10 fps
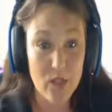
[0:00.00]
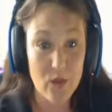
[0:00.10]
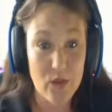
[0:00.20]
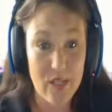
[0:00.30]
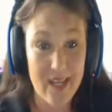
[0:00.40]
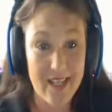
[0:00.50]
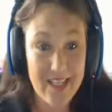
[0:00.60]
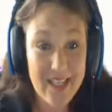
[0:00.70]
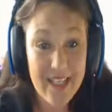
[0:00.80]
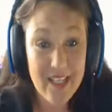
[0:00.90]
Tuesday,
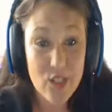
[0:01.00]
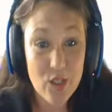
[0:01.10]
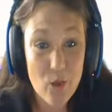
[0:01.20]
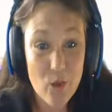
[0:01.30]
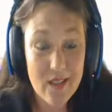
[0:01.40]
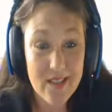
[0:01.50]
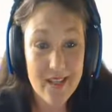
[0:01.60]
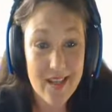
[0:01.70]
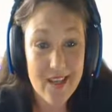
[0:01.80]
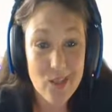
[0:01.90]
it's getting to know us
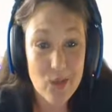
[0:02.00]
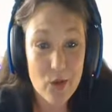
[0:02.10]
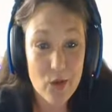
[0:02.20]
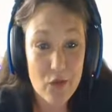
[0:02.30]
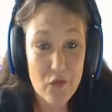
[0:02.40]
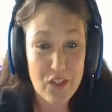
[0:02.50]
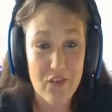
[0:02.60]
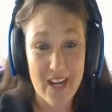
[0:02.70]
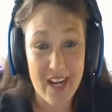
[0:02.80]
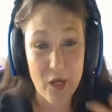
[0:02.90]
and getting to know our goofy
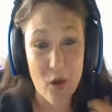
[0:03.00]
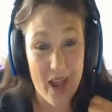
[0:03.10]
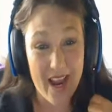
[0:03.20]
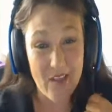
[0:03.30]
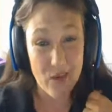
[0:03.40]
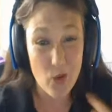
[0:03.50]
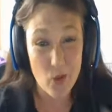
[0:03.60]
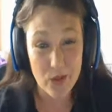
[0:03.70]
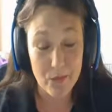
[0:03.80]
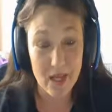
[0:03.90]
stuff. And I know I have a
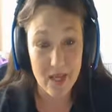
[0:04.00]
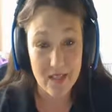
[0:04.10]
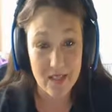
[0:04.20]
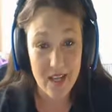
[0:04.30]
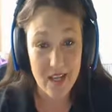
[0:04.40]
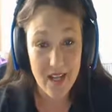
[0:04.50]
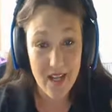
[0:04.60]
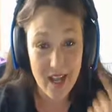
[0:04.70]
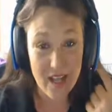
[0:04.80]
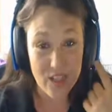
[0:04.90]
cord in my headset
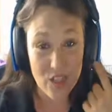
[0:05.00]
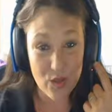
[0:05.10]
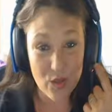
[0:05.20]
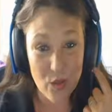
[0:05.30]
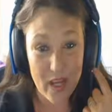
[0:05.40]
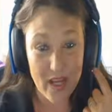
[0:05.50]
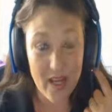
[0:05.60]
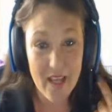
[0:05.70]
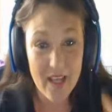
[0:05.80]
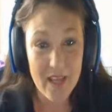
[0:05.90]
and it shows red.
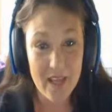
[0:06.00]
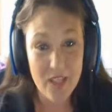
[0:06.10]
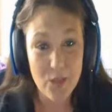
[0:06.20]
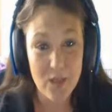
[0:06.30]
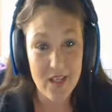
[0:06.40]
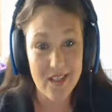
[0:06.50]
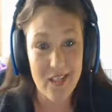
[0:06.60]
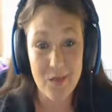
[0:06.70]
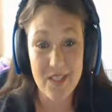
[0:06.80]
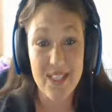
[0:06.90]
That's because
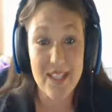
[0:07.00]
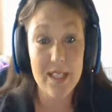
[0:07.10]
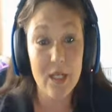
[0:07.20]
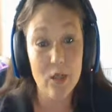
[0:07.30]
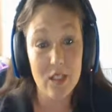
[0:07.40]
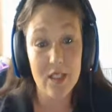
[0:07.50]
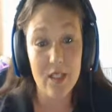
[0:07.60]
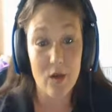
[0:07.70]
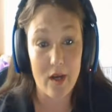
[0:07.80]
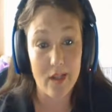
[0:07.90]
I've been
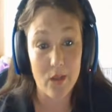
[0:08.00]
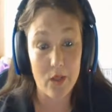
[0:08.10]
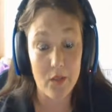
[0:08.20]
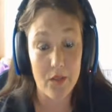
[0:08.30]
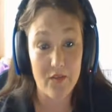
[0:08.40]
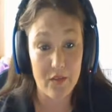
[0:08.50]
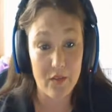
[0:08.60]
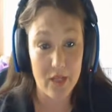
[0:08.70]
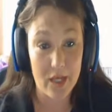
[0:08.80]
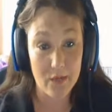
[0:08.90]
seriously grinding one of my
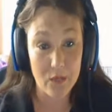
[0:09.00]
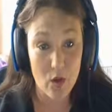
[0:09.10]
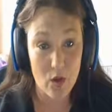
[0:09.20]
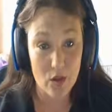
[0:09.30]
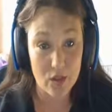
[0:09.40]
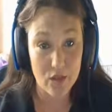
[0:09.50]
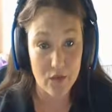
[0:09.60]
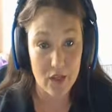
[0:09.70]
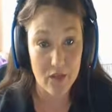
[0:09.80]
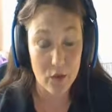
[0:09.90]
favorite games called Ark
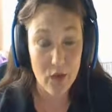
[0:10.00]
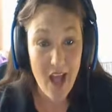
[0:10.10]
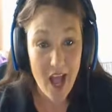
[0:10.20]
Survival.